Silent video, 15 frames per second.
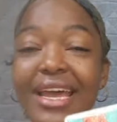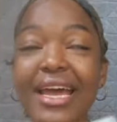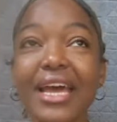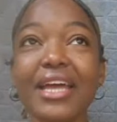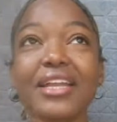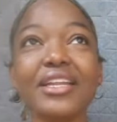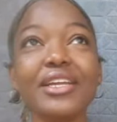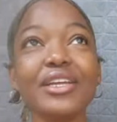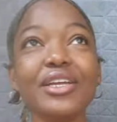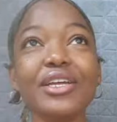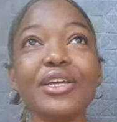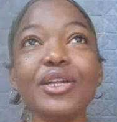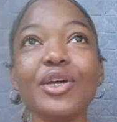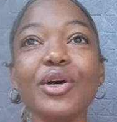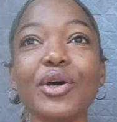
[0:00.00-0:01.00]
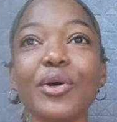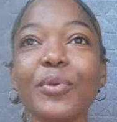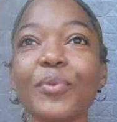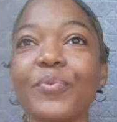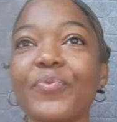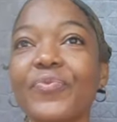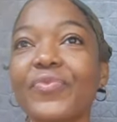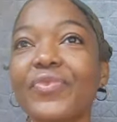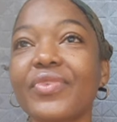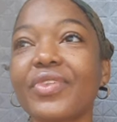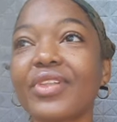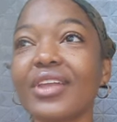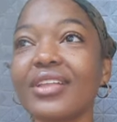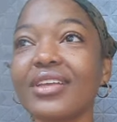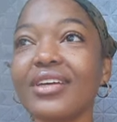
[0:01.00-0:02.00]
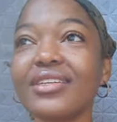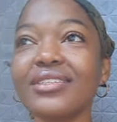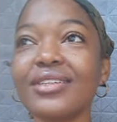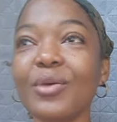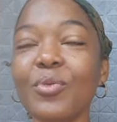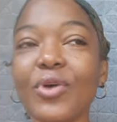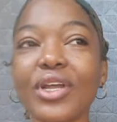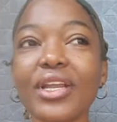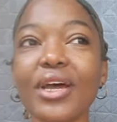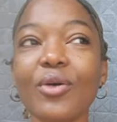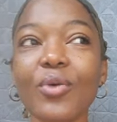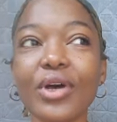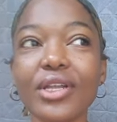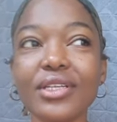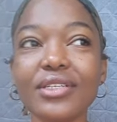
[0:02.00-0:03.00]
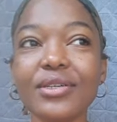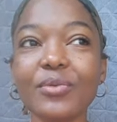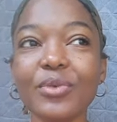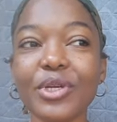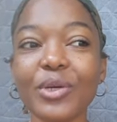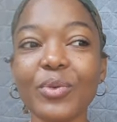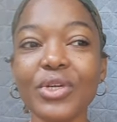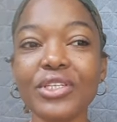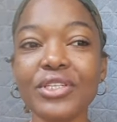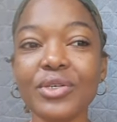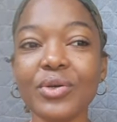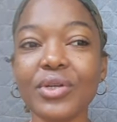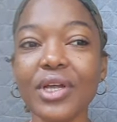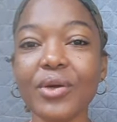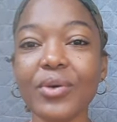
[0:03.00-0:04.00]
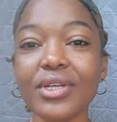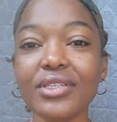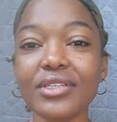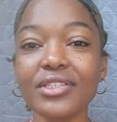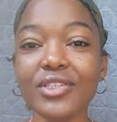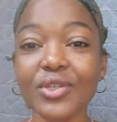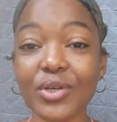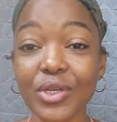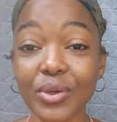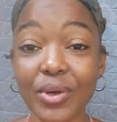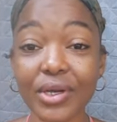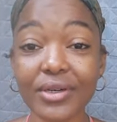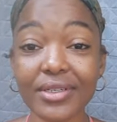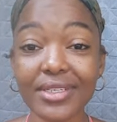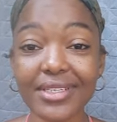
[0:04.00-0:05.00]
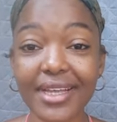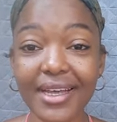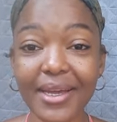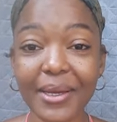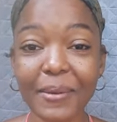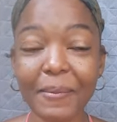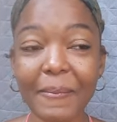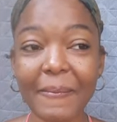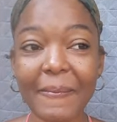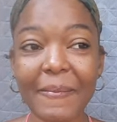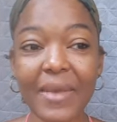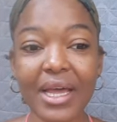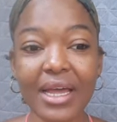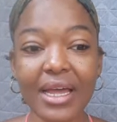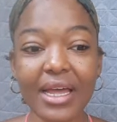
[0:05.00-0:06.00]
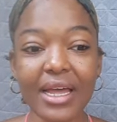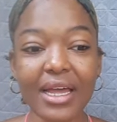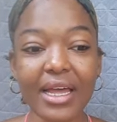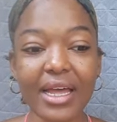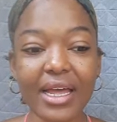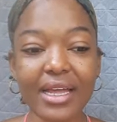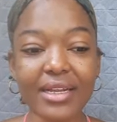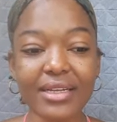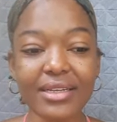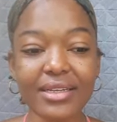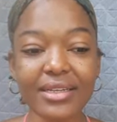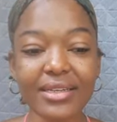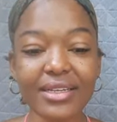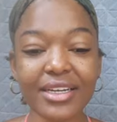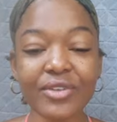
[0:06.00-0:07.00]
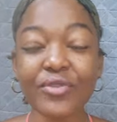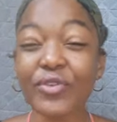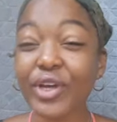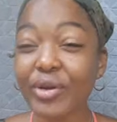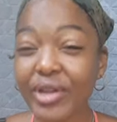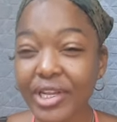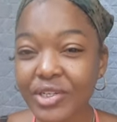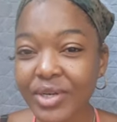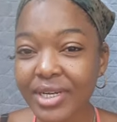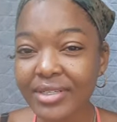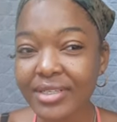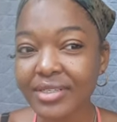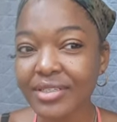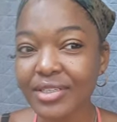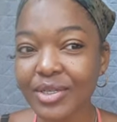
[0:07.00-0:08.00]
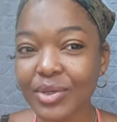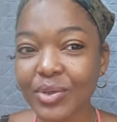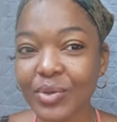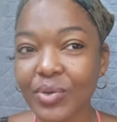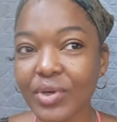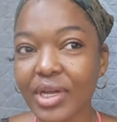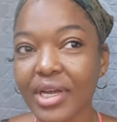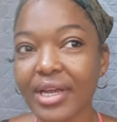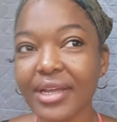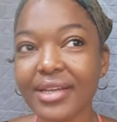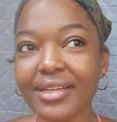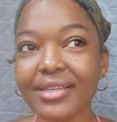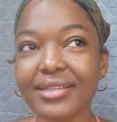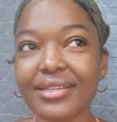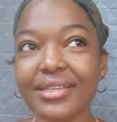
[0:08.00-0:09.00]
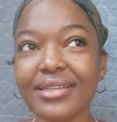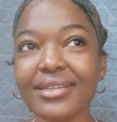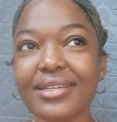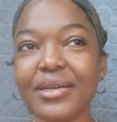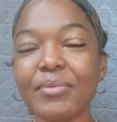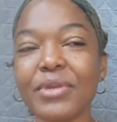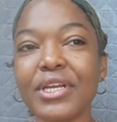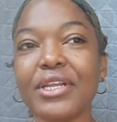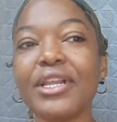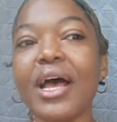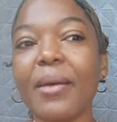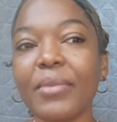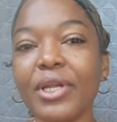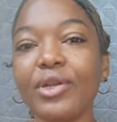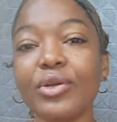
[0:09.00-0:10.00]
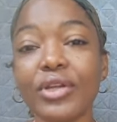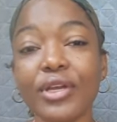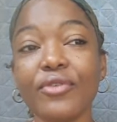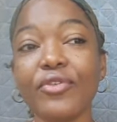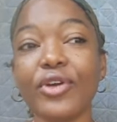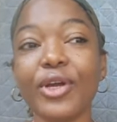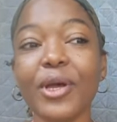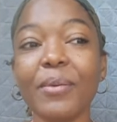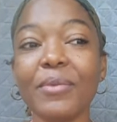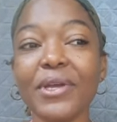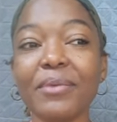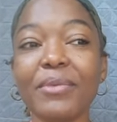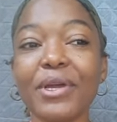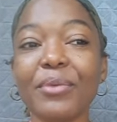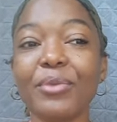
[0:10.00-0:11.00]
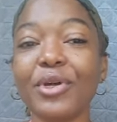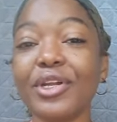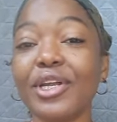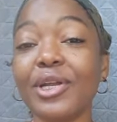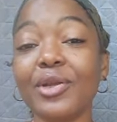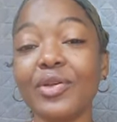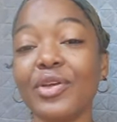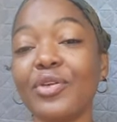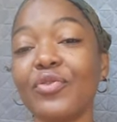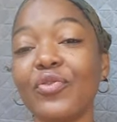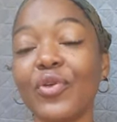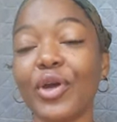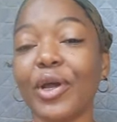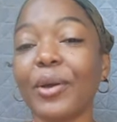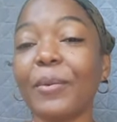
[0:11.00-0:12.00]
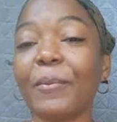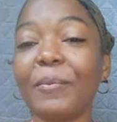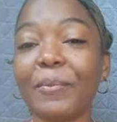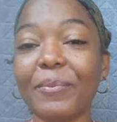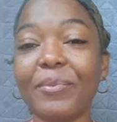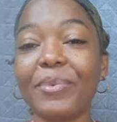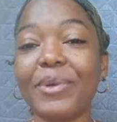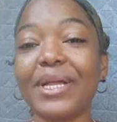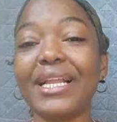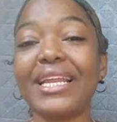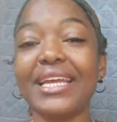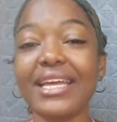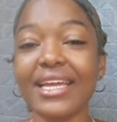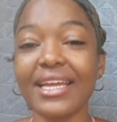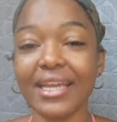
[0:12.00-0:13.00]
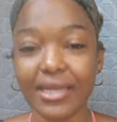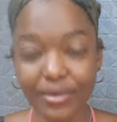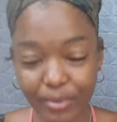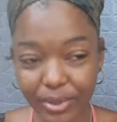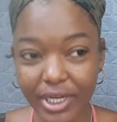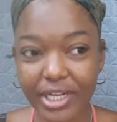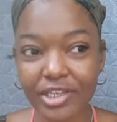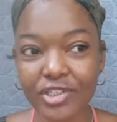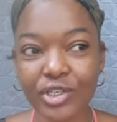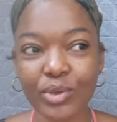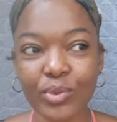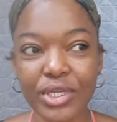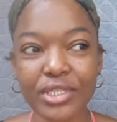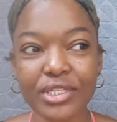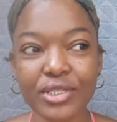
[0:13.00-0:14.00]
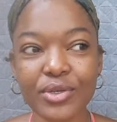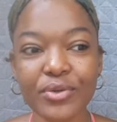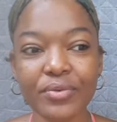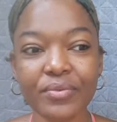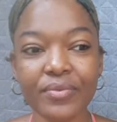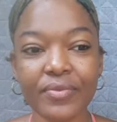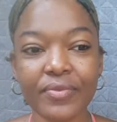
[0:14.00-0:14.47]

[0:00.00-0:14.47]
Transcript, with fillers: And you know, there's someone that wants to be with you that wants to show you a good time and they're very attracted to you and it, they may not be looking for commitment but they're looking for play and pleasure with you